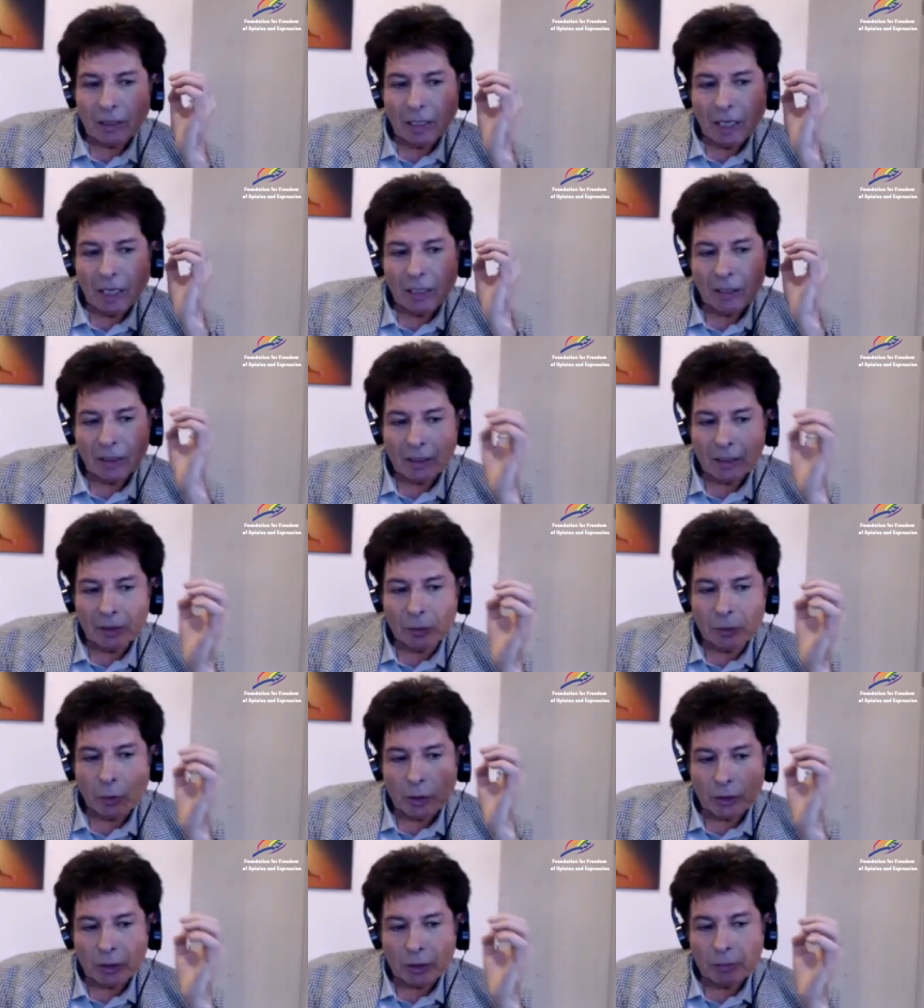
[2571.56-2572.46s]
Another
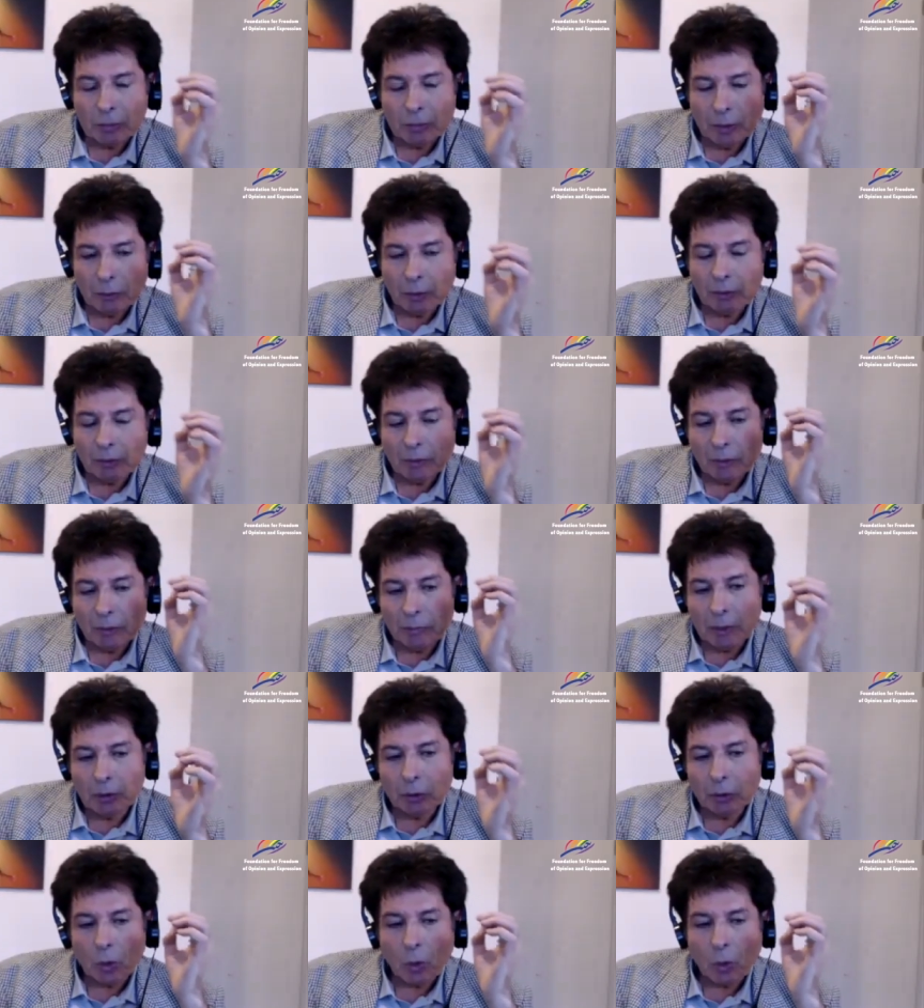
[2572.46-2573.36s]
question, we, have
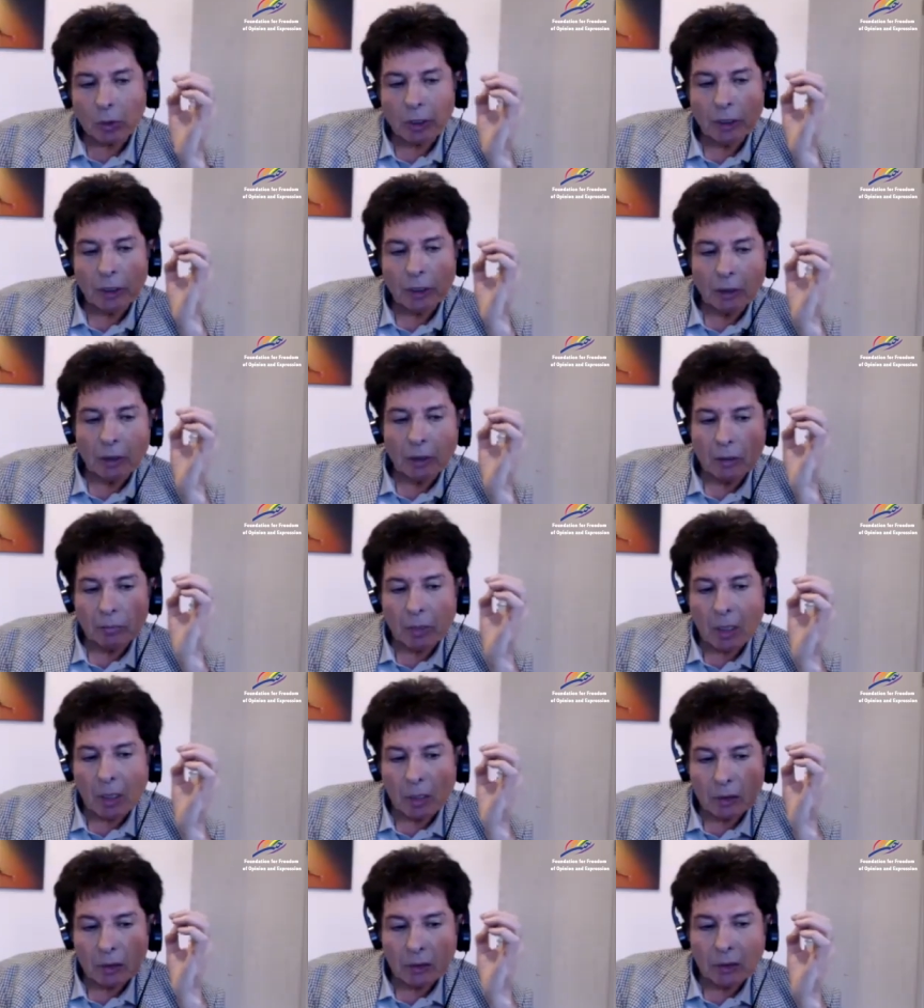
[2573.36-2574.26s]
been talking
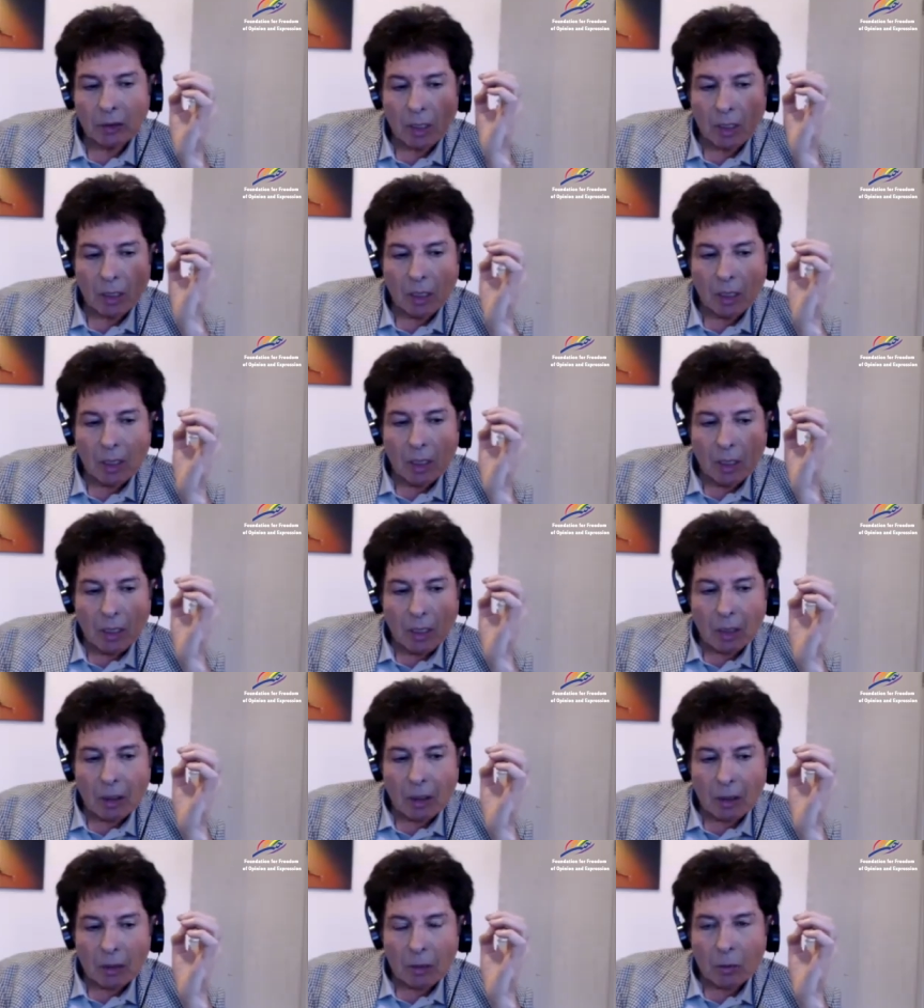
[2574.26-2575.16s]
about uh,
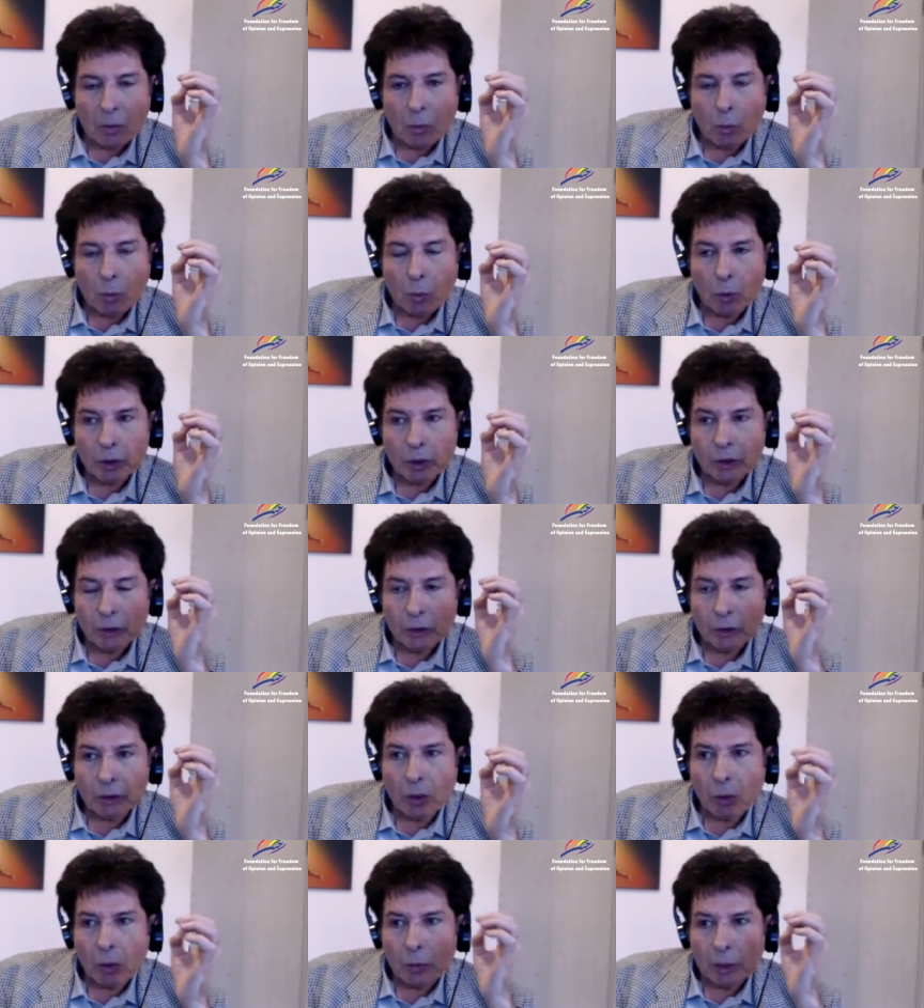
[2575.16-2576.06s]
uh, what is
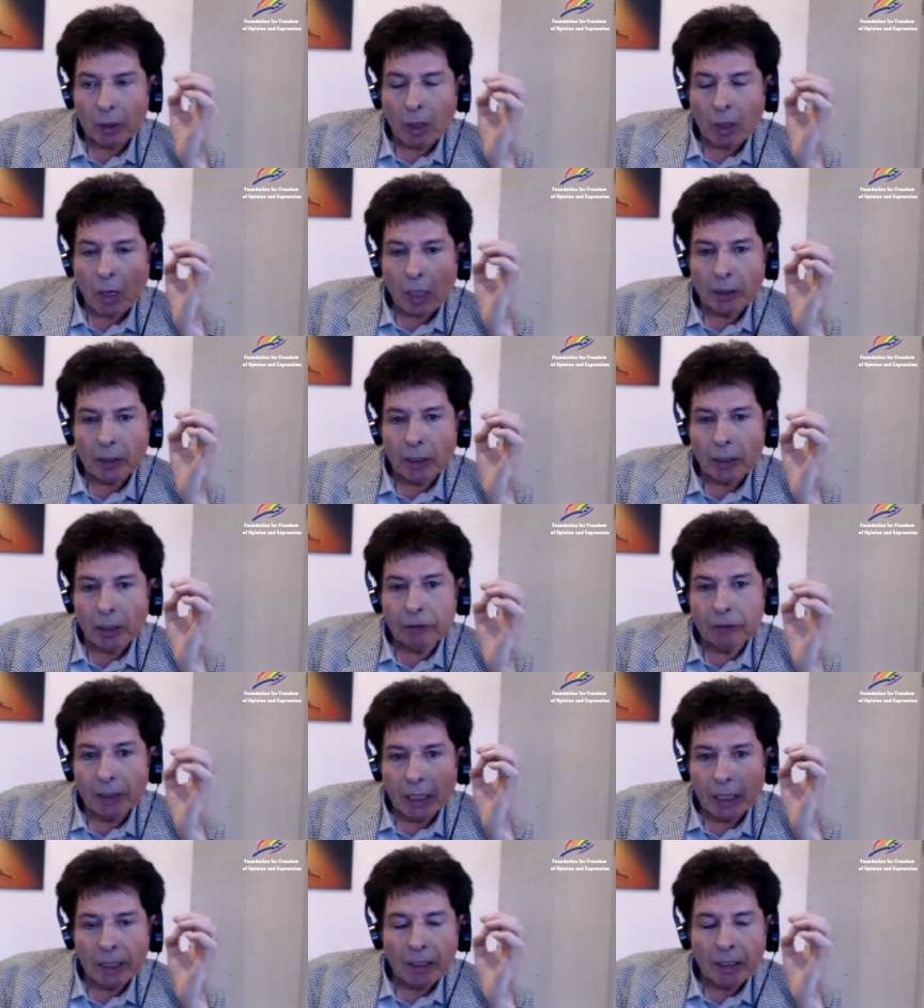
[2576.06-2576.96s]
going on in
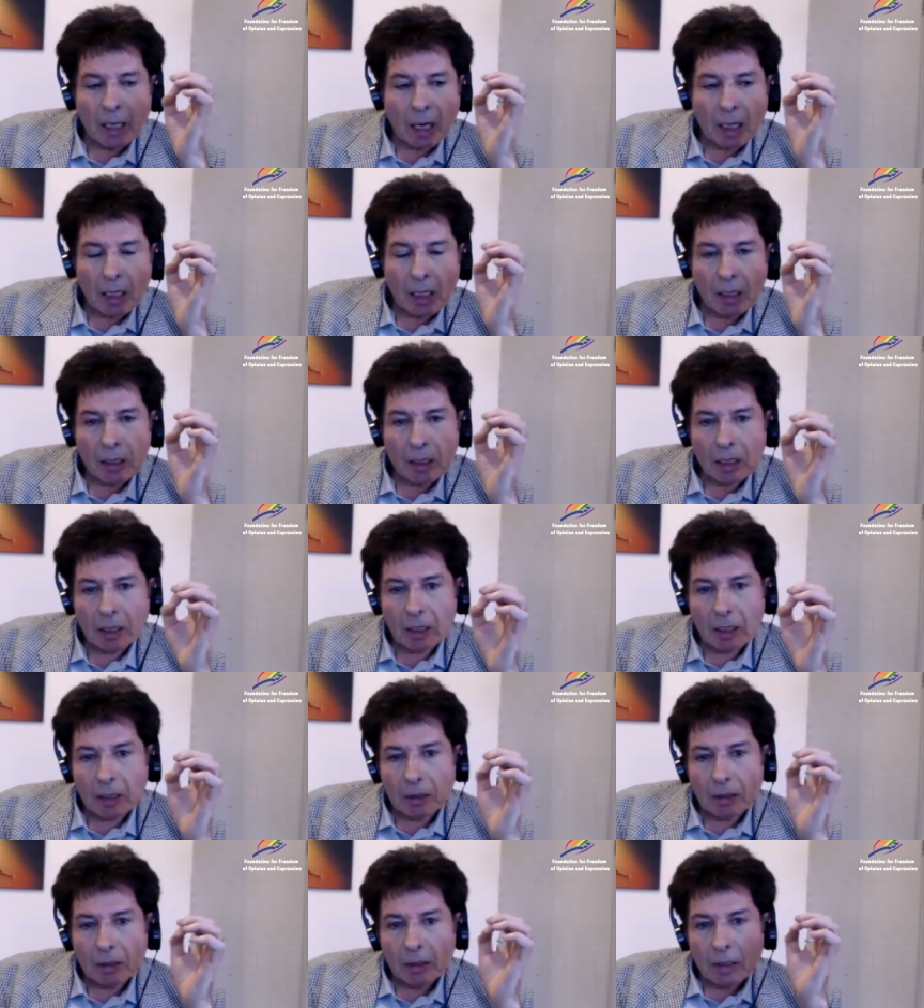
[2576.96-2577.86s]
Vienna,
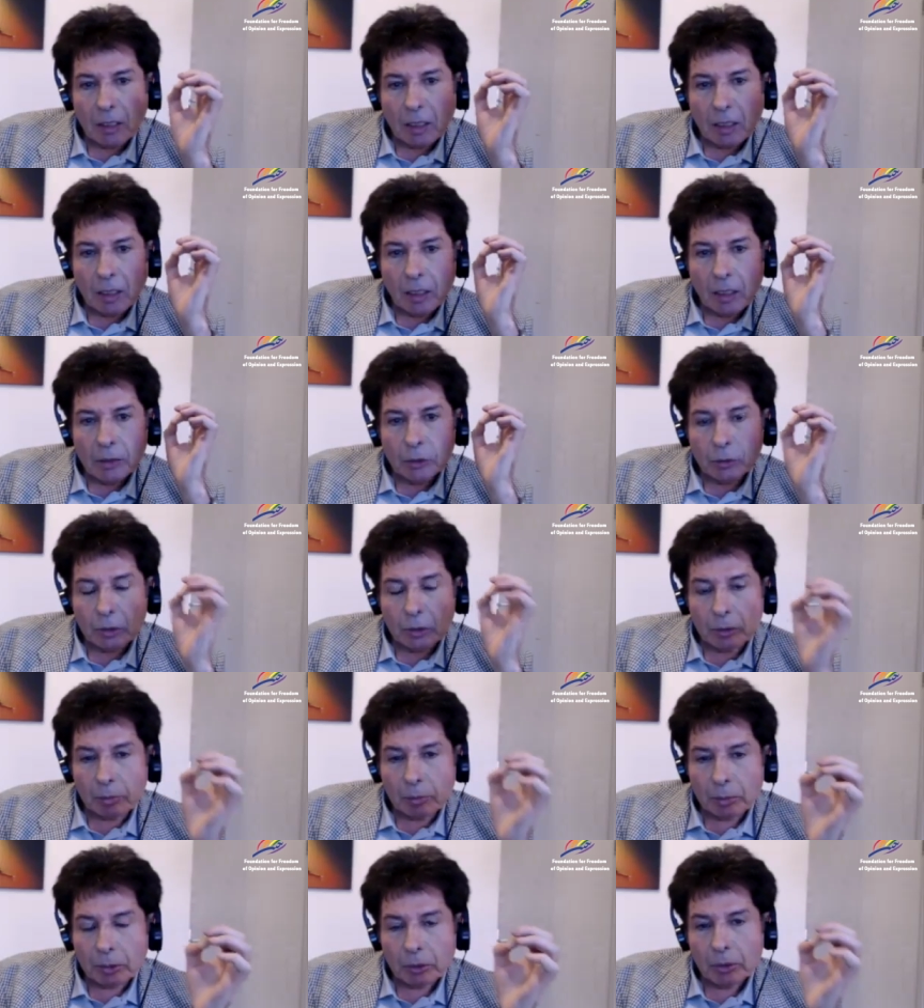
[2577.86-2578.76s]

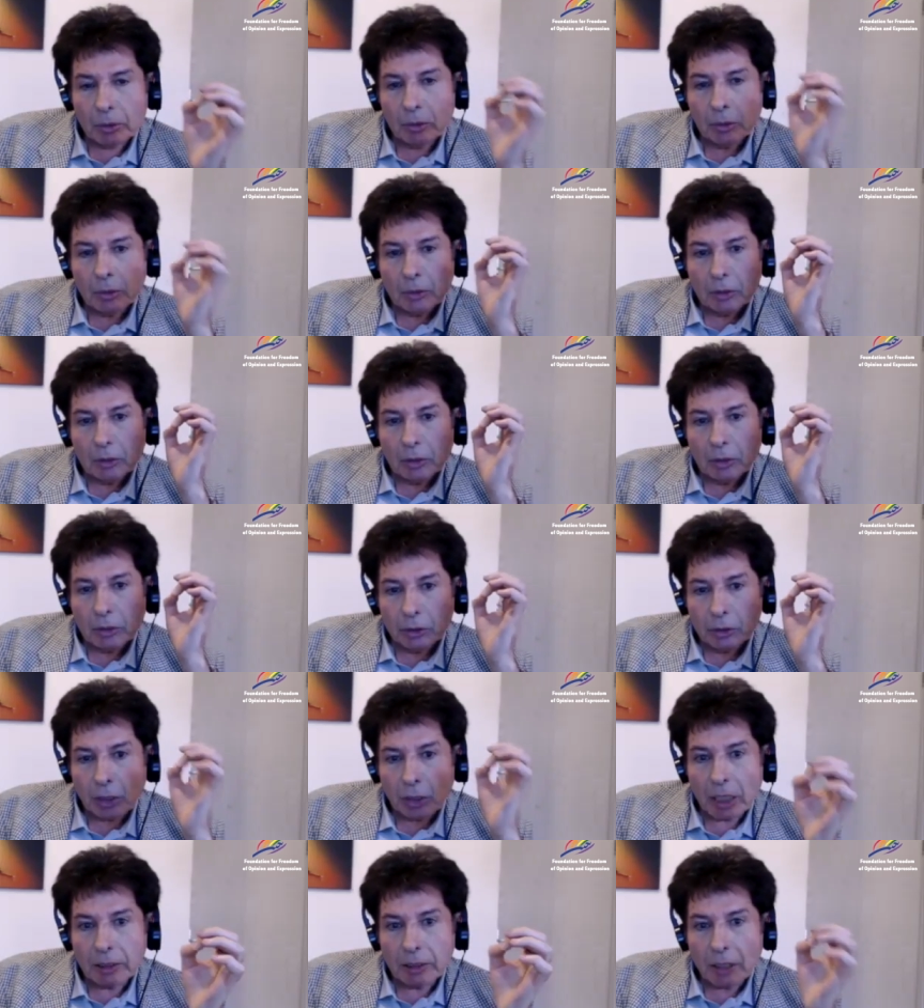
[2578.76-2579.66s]
Europe,
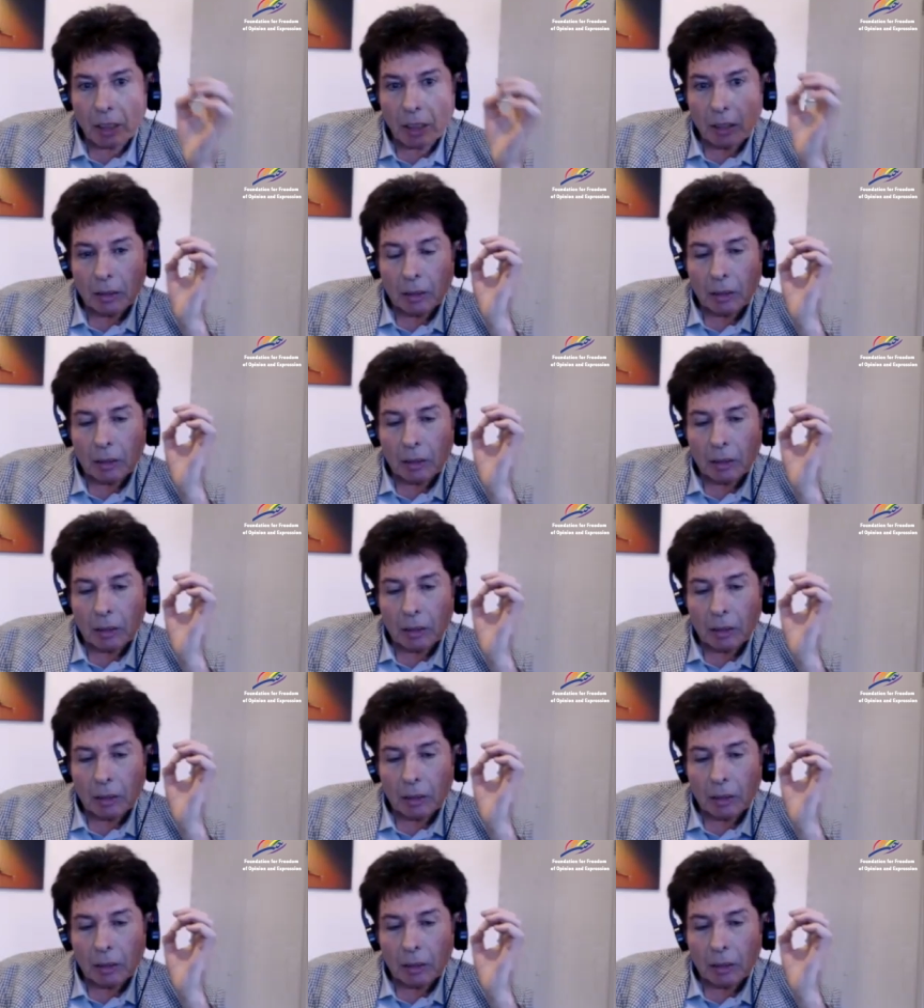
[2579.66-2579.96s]
China,